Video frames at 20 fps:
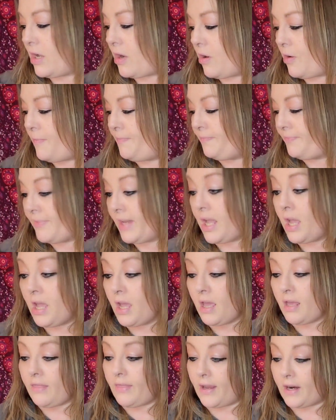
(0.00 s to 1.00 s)
So
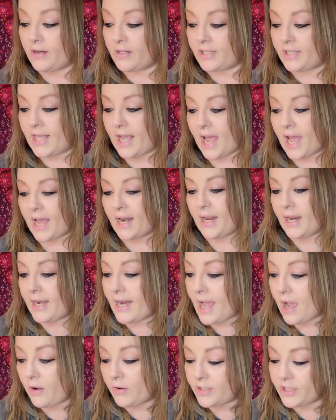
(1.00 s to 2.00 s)
there's that.
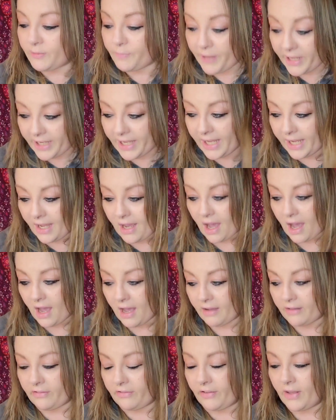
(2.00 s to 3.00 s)
And now, speaking
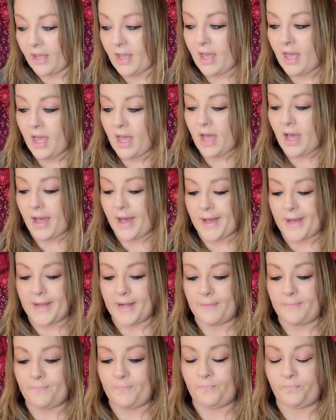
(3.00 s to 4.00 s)
of,
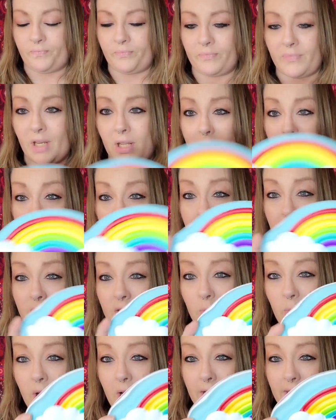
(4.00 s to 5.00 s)
this
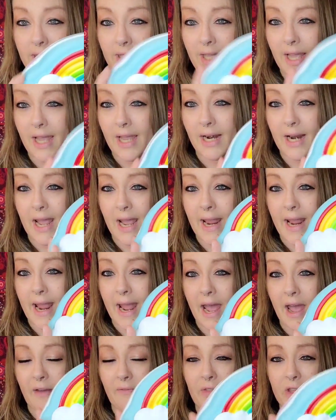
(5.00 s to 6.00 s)
is what I said I
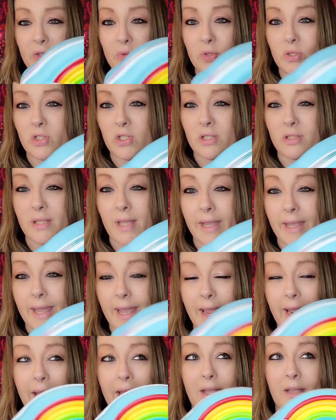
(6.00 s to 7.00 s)
have. This was just
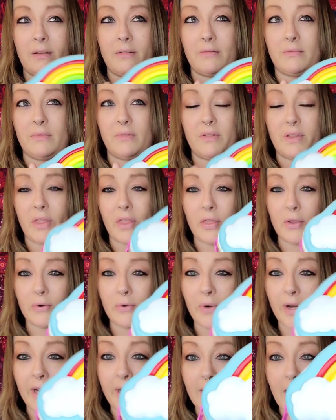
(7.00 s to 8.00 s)
like a
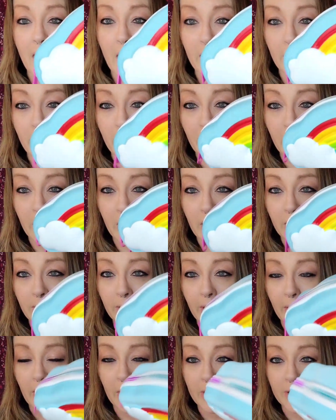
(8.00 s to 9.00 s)
$3
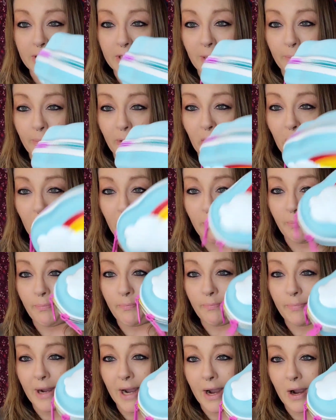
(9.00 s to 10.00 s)
little zipper
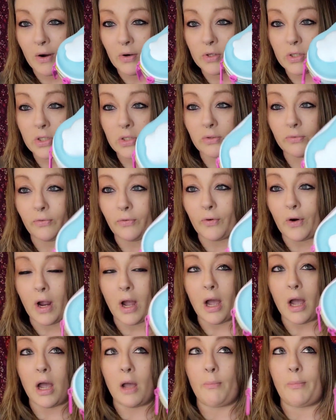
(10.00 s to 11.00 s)
pouch
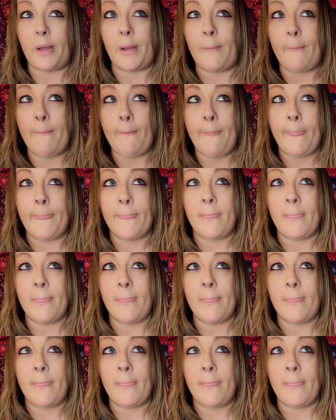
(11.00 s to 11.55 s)
from